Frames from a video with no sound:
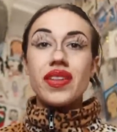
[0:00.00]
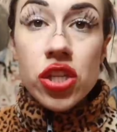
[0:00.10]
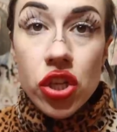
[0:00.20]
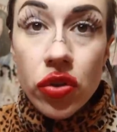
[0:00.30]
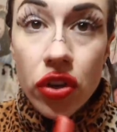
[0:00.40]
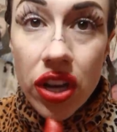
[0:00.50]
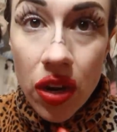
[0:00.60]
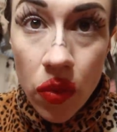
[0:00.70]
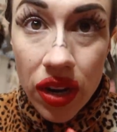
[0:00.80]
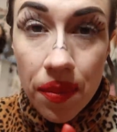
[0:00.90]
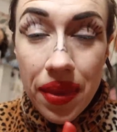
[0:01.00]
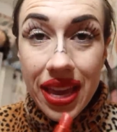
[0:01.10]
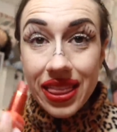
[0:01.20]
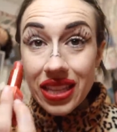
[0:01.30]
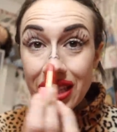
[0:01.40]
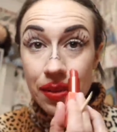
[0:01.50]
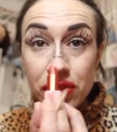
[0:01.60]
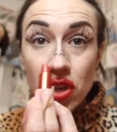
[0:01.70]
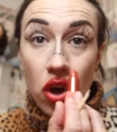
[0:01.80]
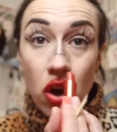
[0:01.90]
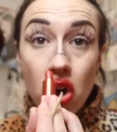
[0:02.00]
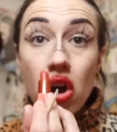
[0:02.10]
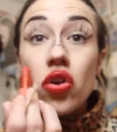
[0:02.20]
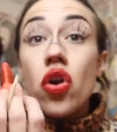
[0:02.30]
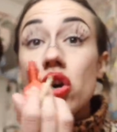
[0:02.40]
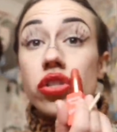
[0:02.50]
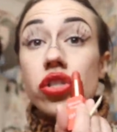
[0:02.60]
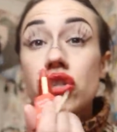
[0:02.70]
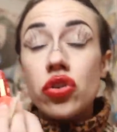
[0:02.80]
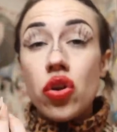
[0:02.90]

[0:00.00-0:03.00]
So you're gonna wanna make the lips all across your